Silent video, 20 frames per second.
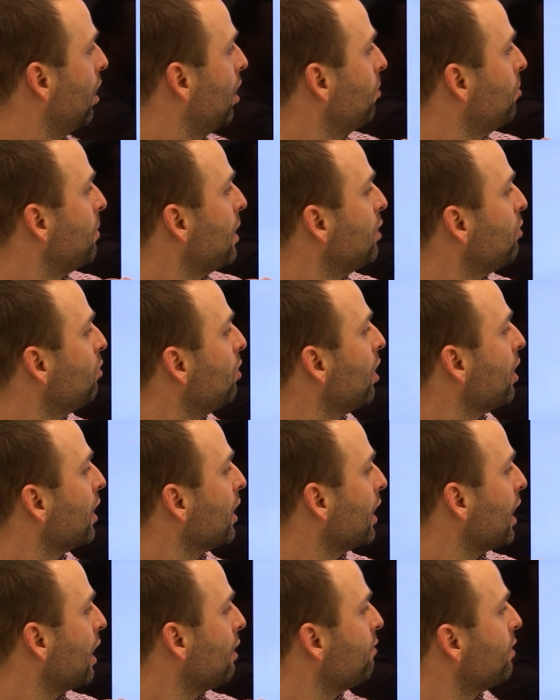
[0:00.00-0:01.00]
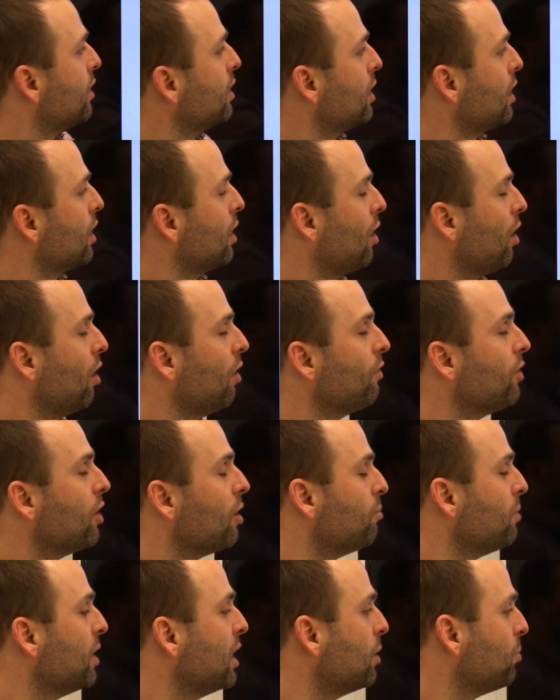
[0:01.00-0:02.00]
medullary cavity of the
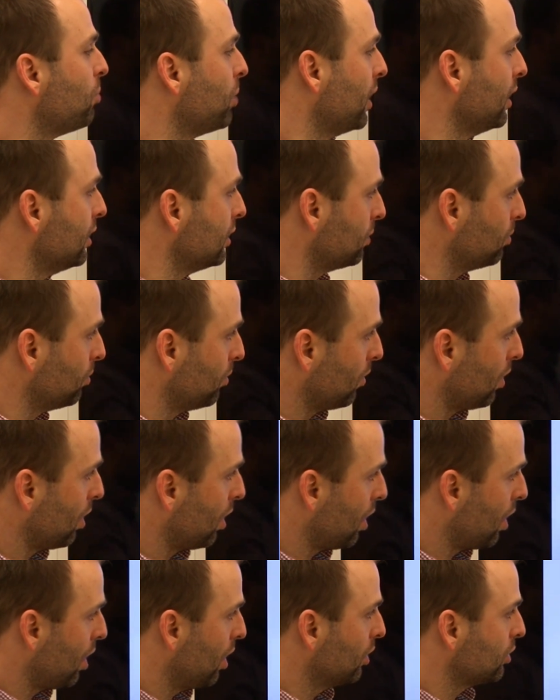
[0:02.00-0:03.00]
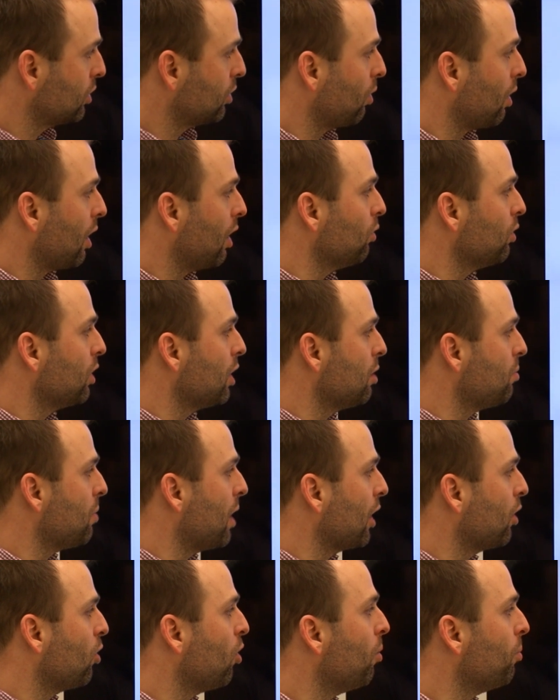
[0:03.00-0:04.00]
midpiece surrounded
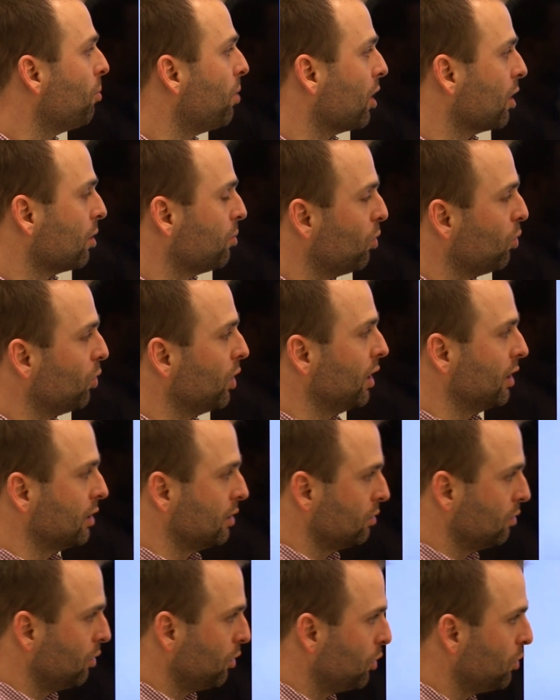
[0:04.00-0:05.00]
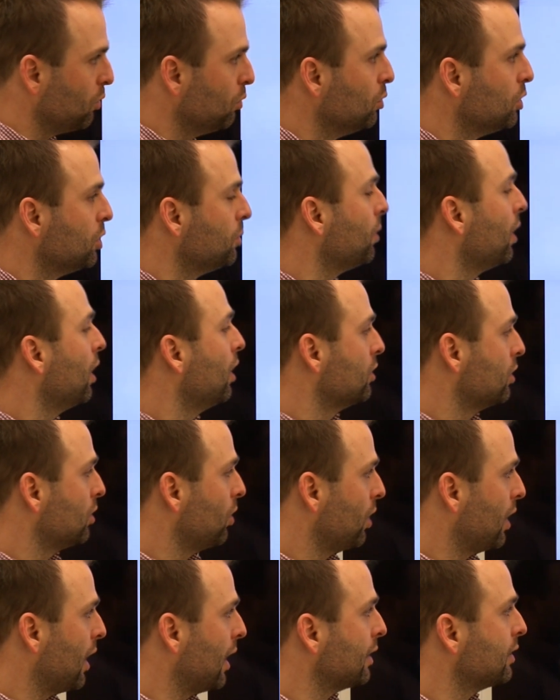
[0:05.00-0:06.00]
by compact bone is huge, so
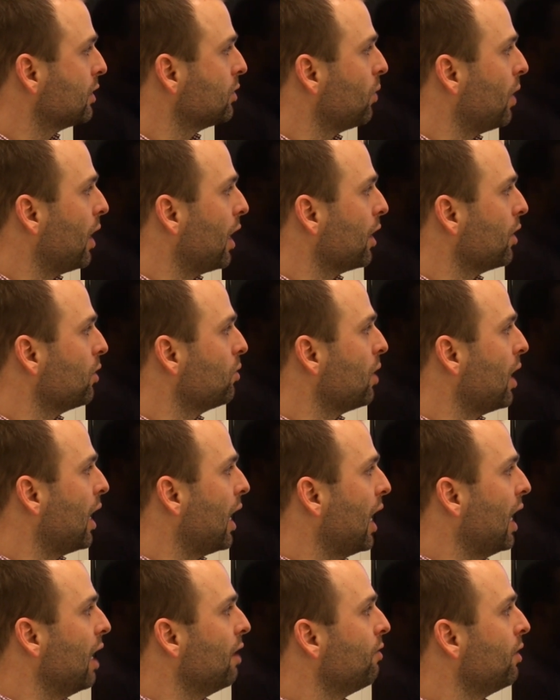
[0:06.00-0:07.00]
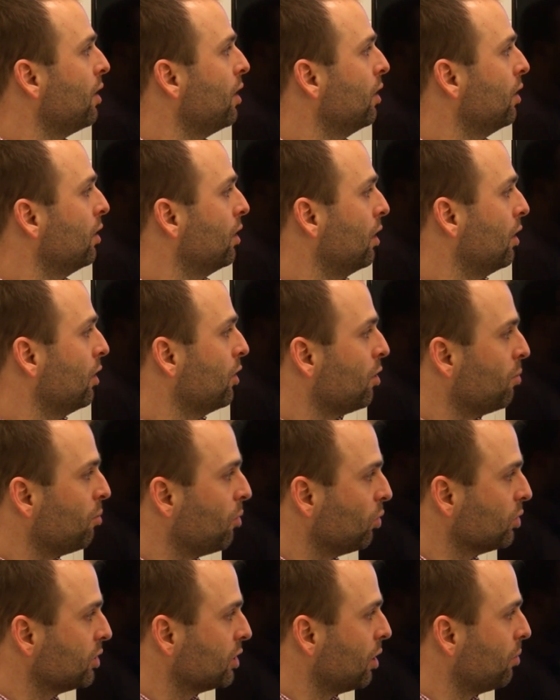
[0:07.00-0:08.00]
that's where you have the
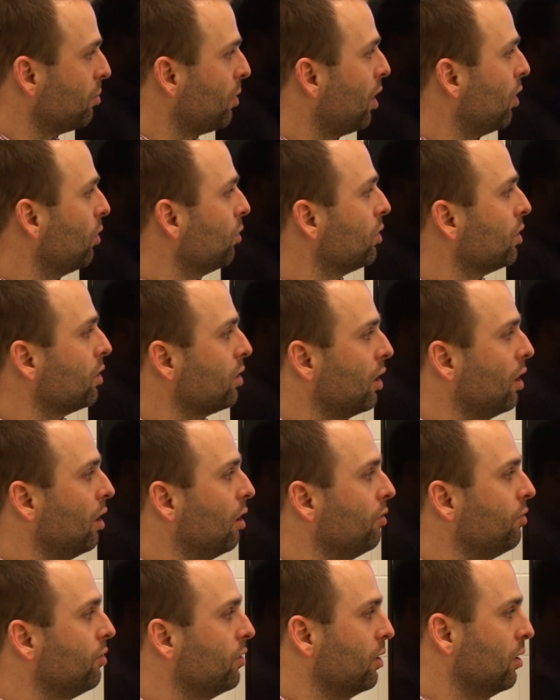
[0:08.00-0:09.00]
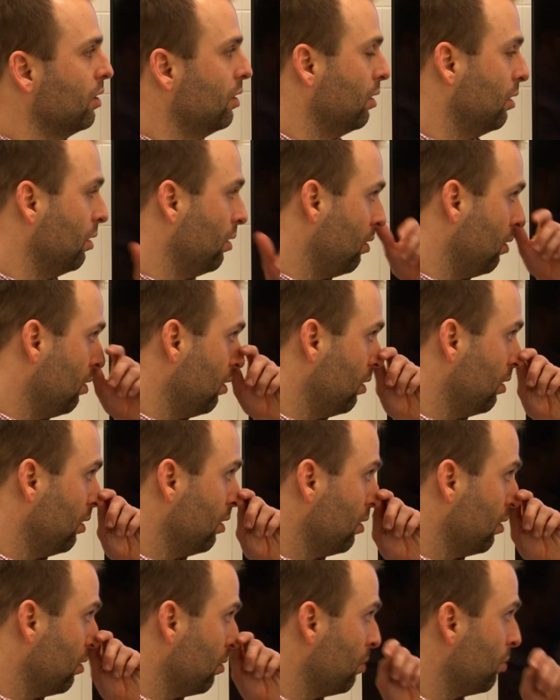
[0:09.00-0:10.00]
most amount of
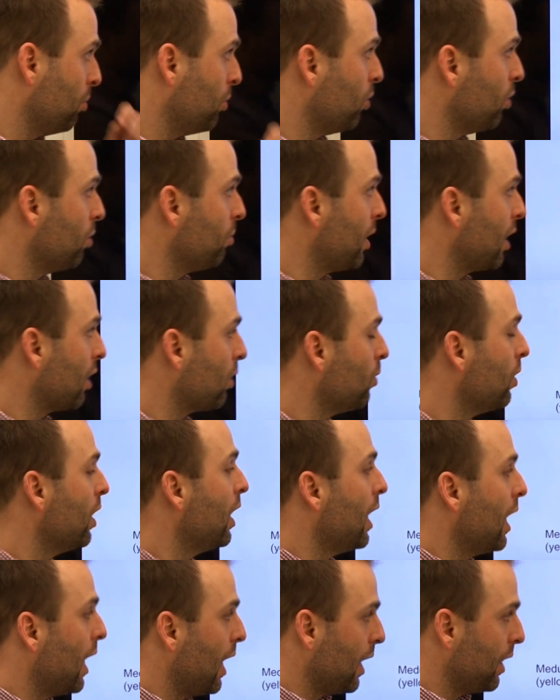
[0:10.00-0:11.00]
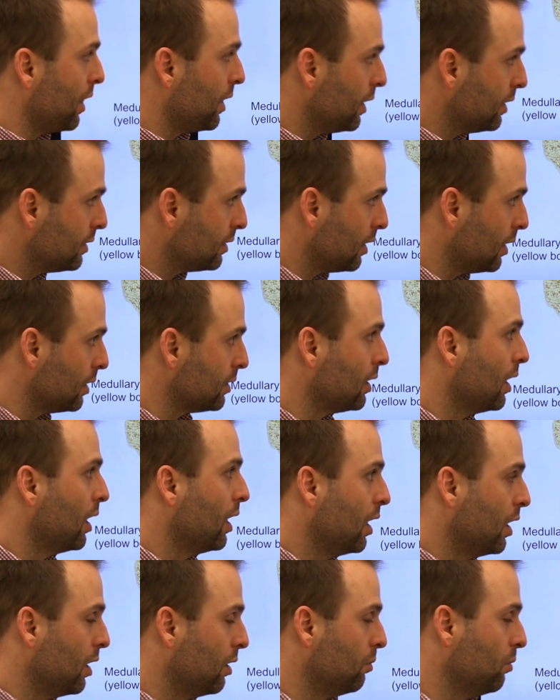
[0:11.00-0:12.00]
bone marrow, and this is
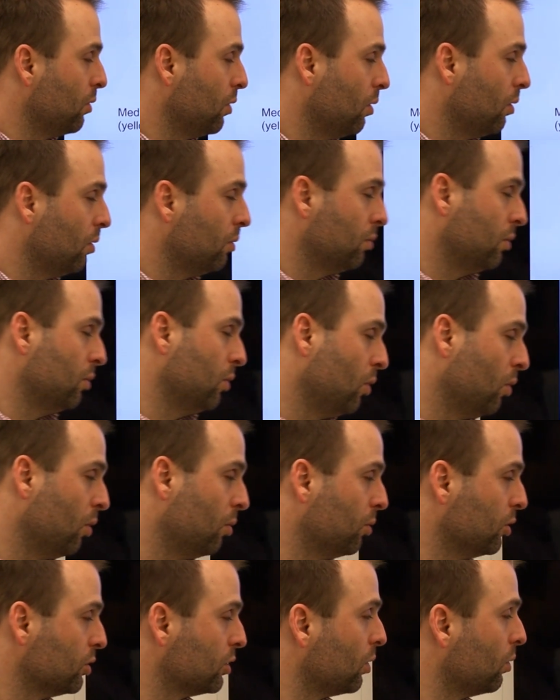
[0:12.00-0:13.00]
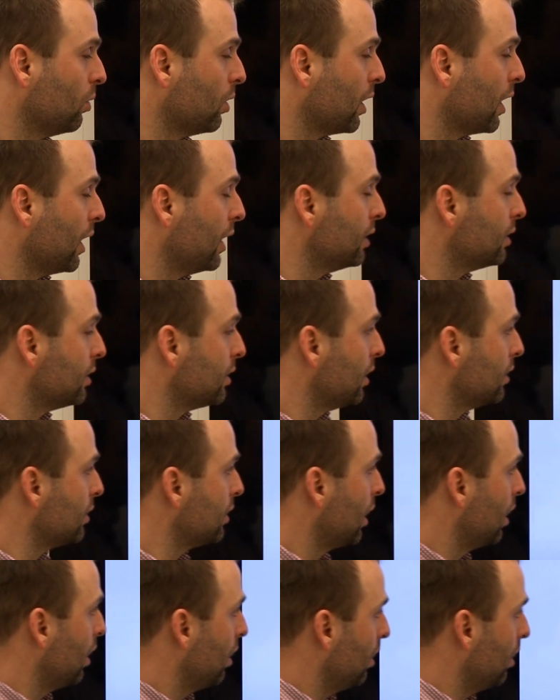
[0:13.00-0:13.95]
in almost all cases